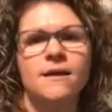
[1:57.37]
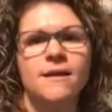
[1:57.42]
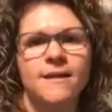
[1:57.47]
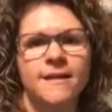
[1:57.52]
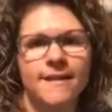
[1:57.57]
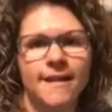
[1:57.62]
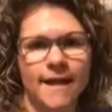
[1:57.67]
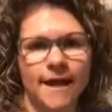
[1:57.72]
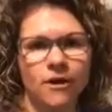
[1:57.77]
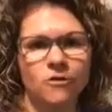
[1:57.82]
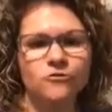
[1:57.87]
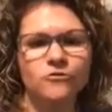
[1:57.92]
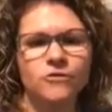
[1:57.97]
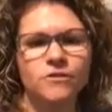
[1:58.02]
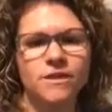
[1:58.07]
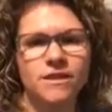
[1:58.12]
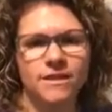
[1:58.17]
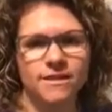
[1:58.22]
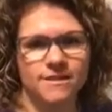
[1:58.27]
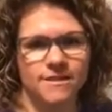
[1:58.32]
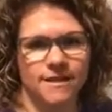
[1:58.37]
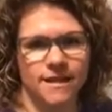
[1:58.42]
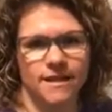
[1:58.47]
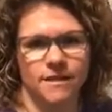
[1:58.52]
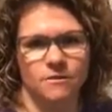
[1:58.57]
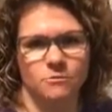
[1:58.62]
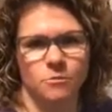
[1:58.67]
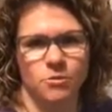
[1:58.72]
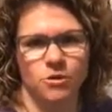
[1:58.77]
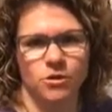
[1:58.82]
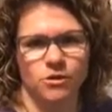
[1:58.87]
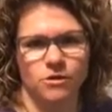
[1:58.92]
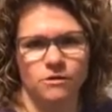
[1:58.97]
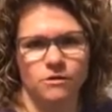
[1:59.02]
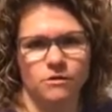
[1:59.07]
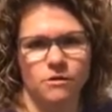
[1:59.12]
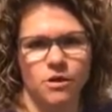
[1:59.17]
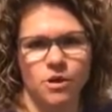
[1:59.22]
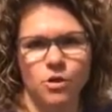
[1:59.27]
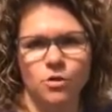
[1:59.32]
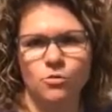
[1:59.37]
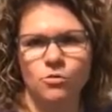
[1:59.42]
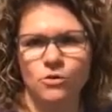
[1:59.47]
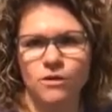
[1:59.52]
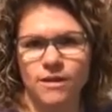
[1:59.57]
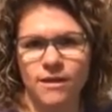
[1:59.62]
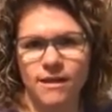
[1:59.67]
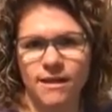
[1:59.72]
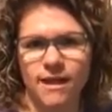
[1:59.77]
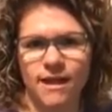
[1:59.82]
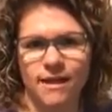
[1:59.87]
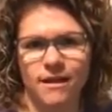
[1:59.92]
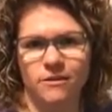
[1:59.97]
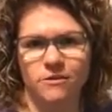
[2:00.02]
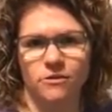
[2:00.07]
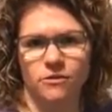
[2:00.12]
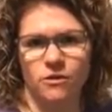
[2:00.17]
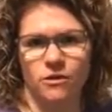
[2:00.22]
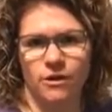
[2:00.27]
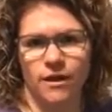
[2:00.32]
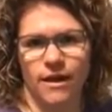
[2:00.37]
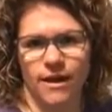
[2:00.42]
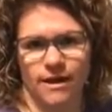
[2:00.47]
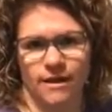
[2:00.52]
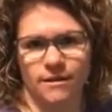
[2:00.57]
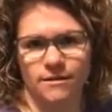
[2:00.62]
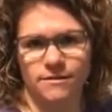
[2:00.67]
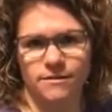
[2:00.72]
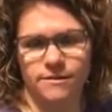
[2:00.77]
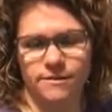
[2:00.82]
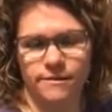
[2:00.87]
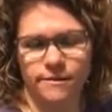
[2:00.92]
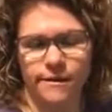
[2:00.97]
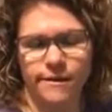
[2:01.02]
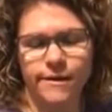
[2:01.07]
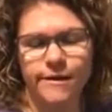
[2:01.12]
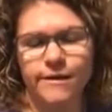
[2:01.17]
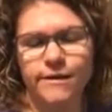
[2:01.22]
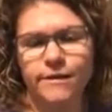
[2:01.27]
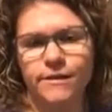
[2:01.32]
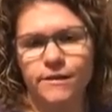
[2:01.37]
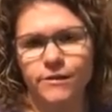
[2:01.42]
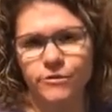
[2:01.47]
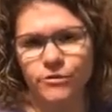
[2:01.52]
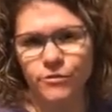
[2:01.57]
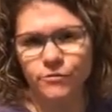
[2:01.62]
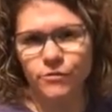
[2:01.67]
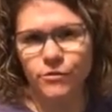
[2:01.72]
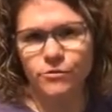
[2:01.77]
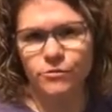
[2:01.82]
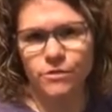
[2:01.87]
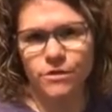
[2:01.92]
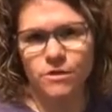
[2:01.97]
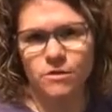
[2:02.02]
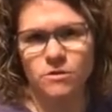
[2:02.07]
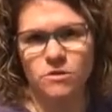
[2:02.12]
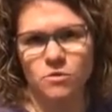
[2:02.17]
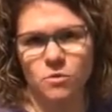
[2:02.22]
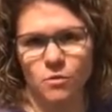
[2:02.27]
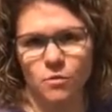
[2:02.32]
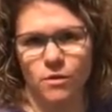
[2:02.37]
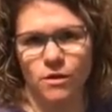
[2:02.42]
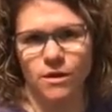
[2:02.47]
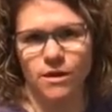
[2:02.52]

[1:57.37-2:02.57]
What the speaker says: Now for the exciting part. We're going to candle our eggs. There's a few reasons we want